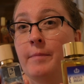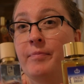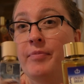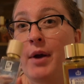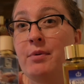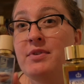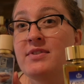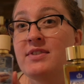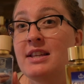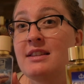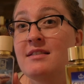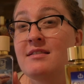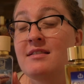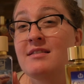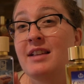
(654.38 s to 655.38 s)

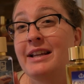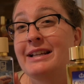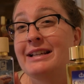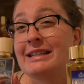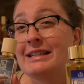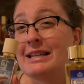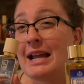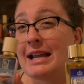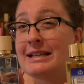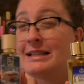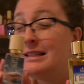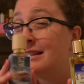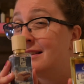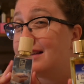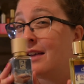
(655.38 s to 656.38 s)

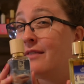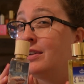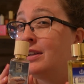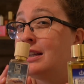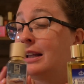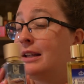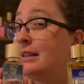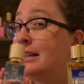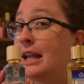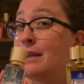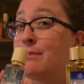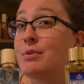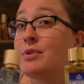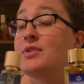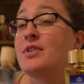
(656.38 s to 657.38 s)
97,
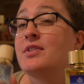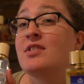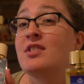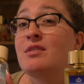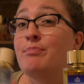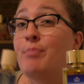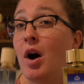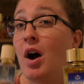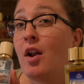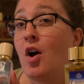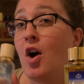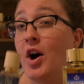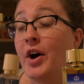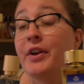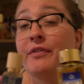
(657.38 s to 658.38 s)
98%
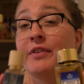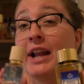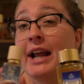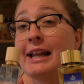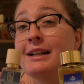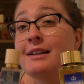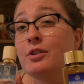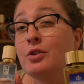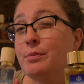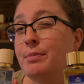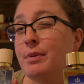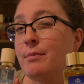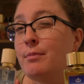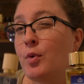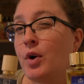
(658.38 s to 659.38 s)
spot on. If it had a little
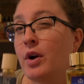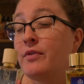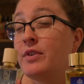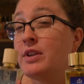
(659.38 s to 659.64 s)
bit more of a